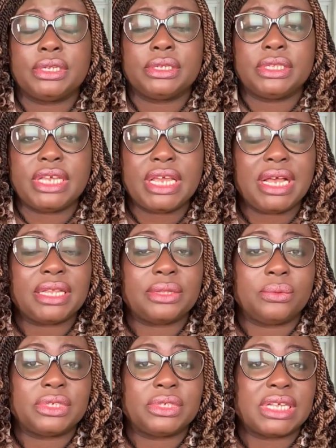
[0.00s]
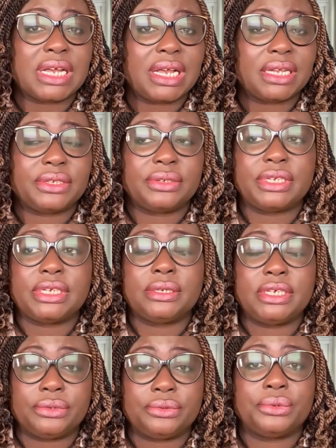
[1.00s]
they are the ones that actually
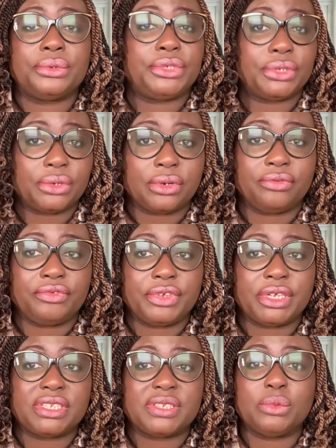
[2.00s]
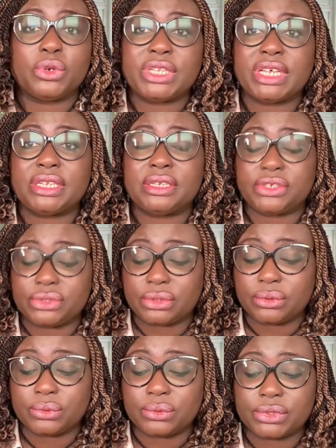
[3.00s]
erode your confidence more than the
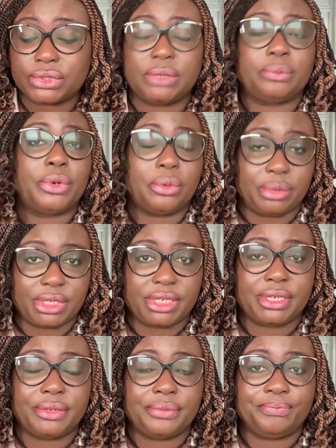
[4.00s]
struggles in public.